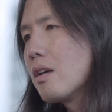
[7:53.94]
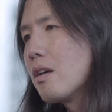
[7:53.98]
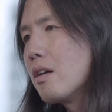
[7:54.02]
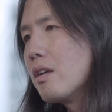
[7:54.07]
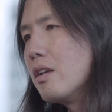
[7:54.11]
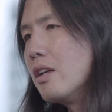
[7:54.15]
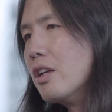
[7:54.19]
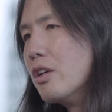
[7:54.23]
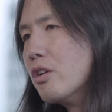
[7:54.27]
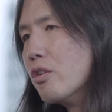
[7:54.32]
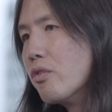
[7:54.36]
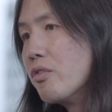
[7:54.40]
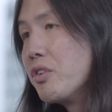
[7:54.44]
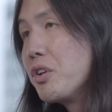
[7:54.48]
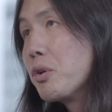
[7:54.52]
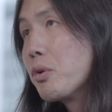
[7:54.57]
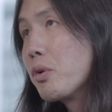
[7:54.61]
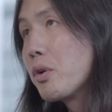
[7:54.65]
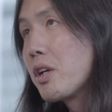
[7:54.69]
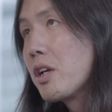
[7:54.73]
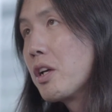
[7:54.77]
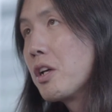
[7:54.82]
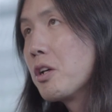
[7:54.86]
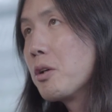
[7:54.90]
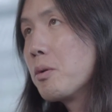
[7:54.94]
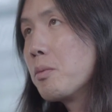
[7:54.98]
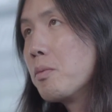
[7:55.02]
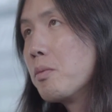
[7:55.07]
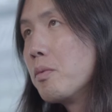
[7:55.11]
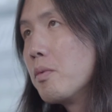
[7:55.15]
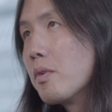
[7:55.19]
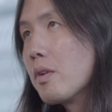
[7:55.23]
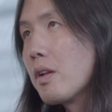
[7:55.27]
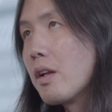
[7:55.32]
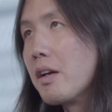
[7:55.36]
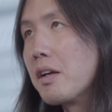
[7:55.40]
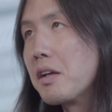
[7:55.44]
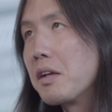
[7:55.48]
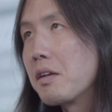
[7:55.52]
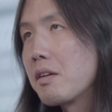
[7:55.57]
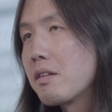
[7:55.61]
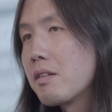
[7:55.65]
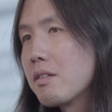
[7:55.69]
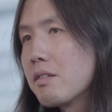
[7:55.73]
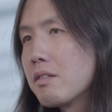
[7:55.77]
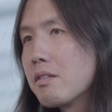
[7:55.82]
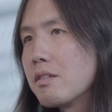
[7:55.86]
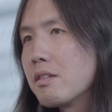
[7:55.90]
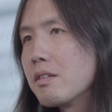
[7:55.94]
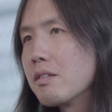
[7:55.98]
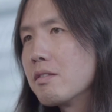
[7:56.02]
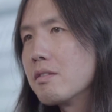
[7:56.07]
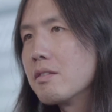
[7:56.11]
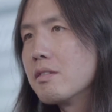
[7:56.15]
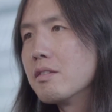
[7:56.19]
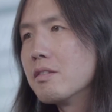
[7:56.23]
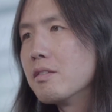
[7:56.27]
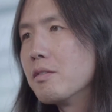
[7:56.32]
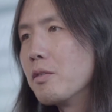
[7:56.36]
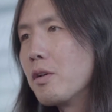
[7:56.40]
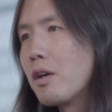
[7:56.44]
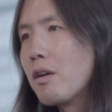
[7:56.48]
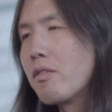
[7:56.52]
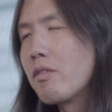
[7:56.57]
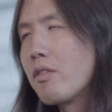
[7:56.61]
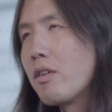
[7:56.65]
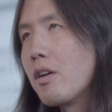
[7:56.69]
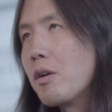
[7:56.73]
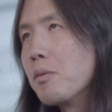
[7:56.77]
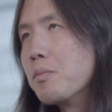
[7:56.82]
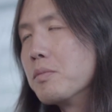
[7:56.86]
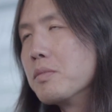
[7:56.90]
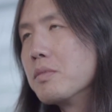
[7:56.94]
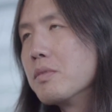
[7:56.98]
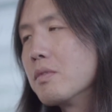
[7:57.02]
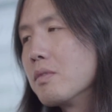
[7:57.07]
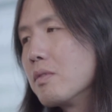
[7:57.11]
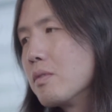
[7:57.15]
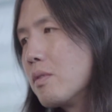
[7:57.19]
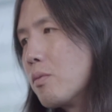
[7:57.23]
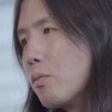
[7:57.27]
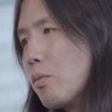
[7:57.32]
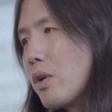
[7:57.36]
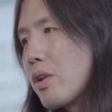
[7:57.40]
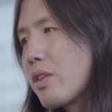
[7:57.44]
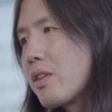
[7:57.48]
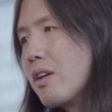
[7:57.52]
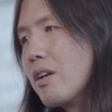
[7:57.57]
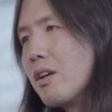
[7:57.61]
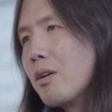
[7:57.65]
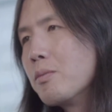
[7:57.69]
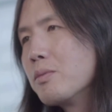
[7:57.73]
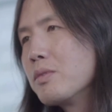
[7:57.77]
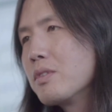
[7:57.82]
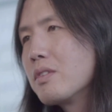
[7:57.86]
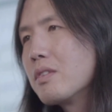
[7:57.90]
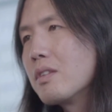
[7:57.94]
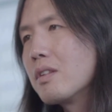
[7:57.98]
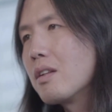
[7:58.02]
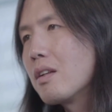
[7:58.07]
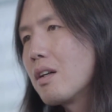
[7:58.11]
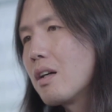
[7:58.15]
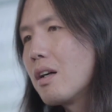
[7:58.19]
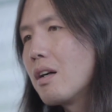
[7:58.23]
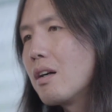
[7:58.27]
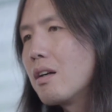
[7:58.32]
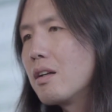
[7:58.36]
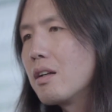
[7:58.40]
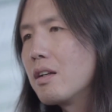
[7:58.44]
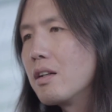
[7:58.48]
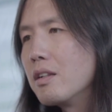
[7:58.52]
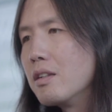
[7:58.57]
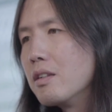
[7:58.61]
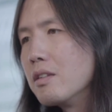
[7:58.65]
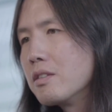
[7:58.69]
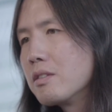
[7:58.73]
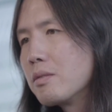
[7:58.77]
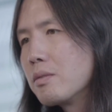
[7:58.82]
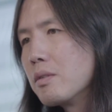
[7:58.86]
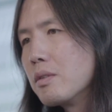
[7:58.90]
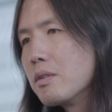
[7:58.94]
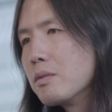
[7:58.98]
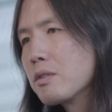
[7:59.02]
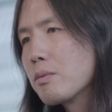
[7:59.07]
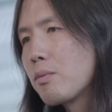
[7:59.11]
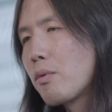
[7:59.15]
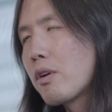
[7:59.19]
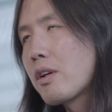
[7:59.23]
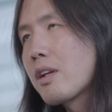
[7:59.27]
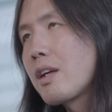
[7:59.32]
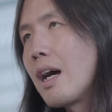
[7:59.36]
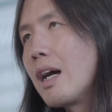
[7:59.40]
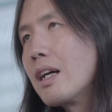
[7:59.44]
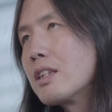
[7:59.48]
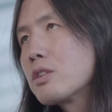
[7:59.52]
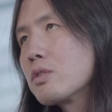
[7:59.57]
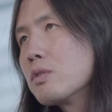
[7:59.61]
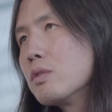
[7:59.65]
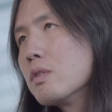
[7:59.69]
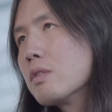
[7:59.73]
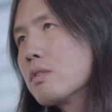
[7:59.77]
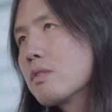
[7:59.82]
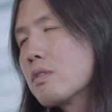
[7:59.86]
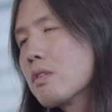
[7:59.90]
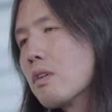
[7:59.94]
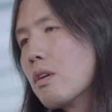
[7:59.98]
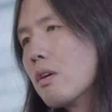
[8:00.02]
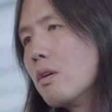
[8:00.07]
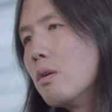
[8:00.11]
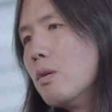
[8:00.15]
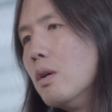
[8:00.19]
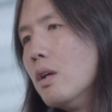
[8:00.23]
interviewing him like whenever I'm with him. It's more casual, so